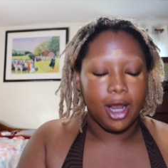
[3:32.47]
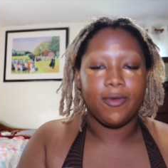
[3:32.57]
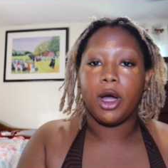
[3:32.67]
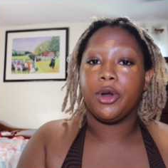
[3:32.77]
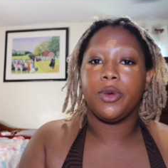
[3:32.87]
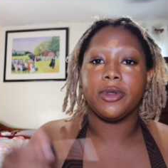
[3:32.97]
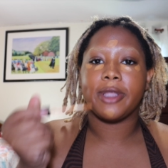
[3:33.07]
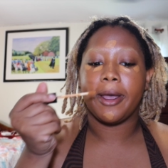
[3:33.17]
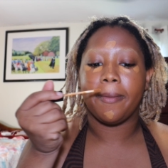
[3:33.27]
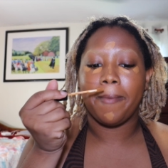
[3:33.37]
If y'all know what
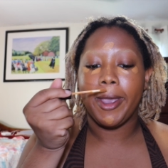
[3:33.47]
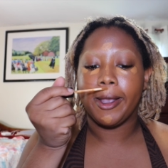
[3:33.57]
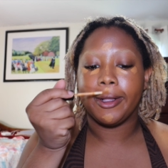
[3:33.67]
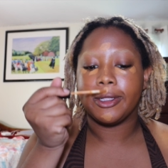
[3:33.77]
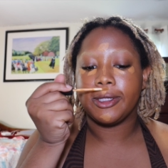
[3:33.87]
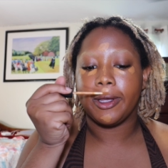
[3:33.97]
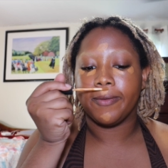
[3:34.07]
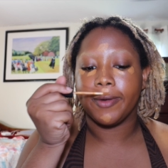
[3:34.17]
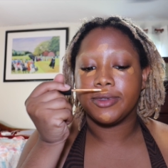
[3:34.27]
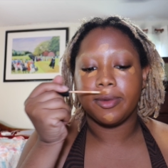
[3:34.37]
that means,
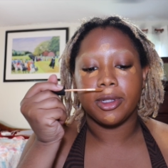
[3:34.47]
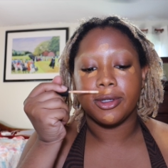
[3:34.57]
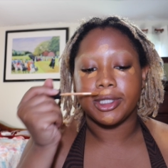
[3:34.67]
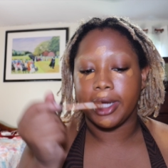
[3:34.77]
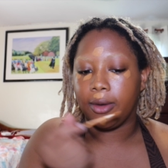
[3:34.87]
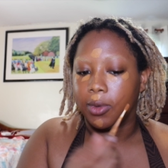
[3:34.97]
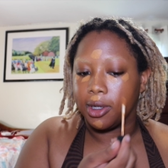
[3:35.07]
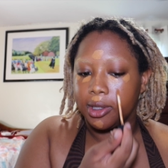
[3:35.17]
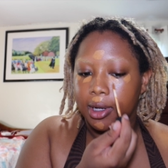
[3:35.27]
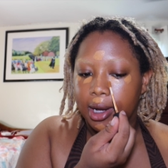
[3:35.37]
if every time I look
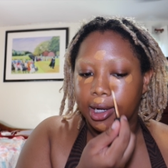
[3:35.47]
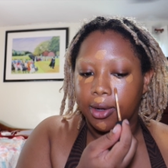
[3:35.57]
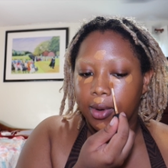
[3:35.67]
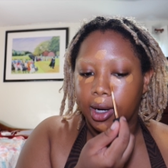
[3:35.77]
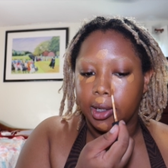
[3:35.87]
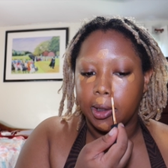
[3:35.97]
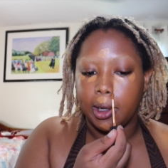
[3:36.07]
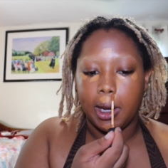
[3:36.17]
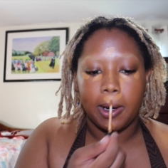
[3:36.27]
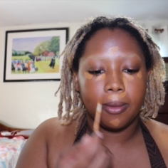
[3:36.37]
downward, I get quieter,
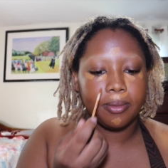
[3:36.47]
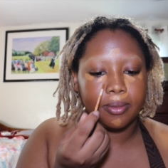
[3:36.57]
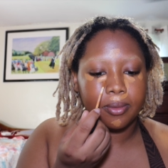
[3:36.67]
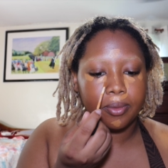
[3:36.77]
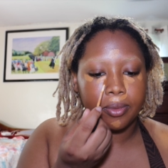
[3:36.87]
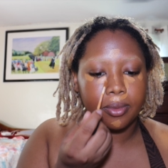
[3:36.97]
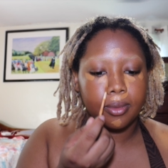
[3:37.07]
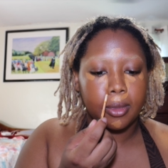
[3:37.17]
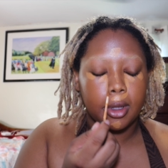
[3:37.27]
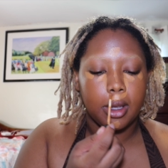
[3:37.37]
like,
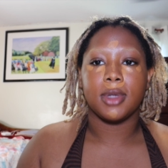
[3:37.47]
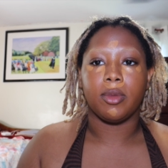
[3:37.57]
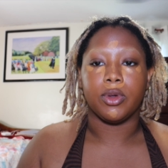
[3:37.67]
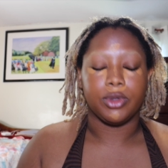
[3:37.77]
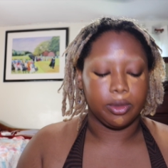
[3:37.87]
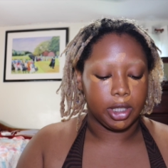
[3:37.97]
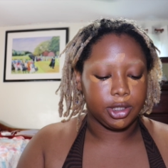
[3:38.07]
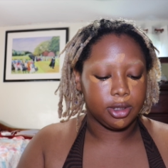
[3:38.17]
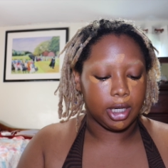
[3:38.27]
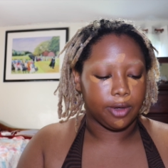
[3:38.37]
I'm doing too
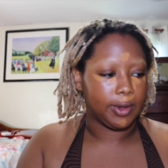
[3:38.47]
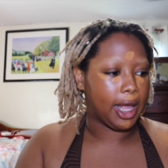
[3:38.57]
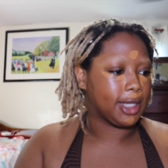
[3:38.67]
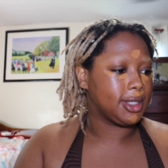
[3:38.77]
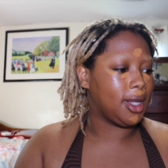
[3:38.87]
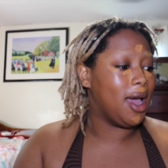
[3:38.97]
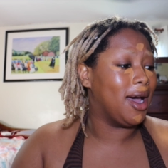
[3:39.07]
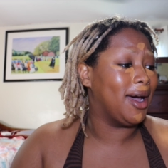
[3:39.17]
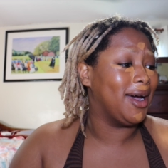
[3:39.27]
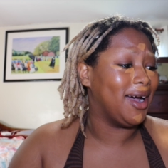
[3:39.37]
much. I need to relax.
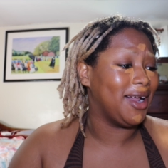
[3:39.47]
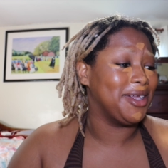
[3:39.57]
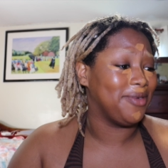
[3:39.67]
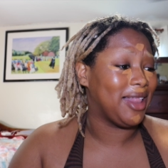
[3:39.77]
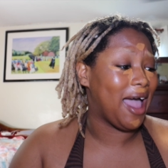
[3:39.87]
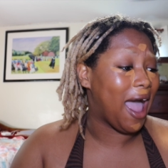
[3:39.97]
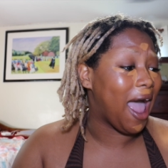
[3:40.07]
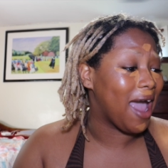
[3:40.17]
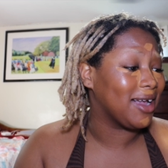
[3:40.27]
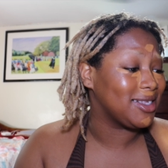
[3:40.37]
I need to
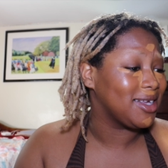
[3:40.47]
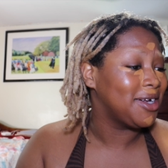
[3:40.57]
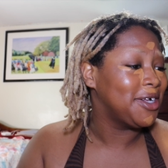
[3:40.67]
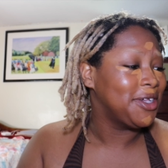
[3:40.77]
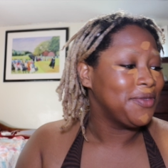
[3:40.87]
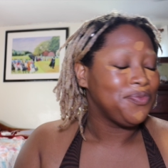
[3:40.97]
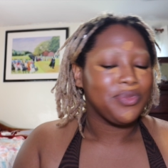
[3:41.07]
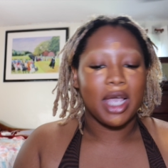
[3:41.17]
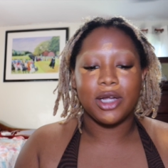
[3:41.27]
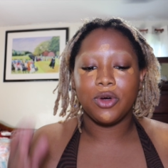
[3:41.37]
relax.
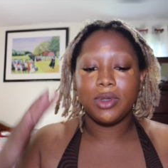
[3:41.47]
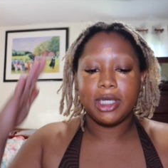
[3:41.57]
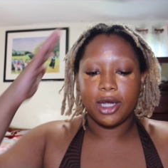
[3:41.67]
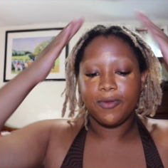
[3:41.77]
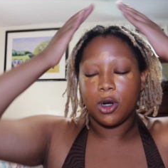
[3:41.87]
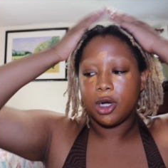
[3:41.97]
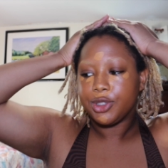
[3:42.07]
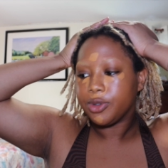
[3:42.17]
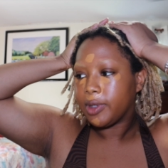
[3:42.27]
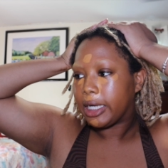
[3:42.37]
I don't really care for
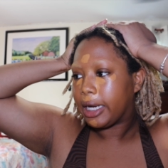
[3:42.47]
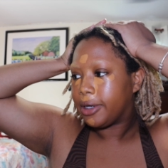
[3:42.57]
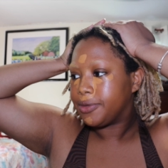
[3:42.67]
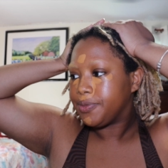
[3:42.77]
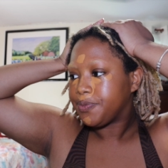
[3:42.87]
contour right now.